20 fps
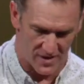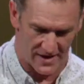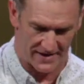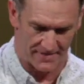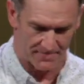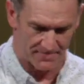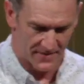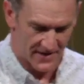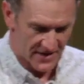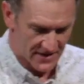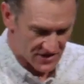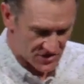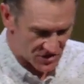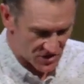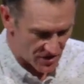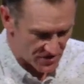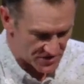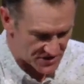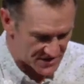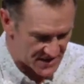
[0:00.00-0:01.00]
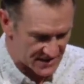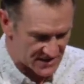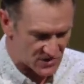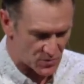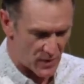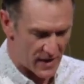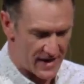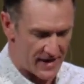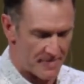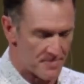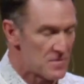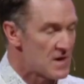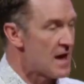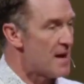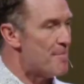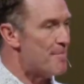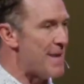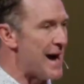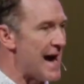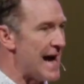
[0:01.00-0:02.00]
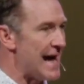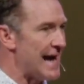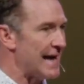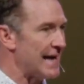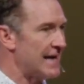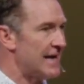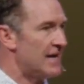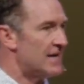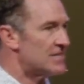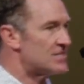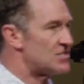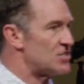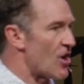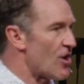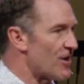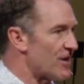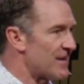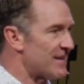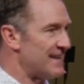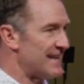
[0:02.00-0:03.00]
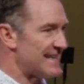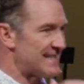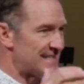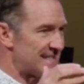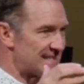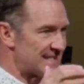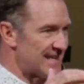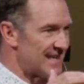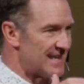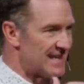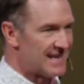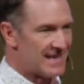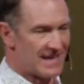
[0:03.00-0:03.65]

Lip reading: one starts this way. My darkness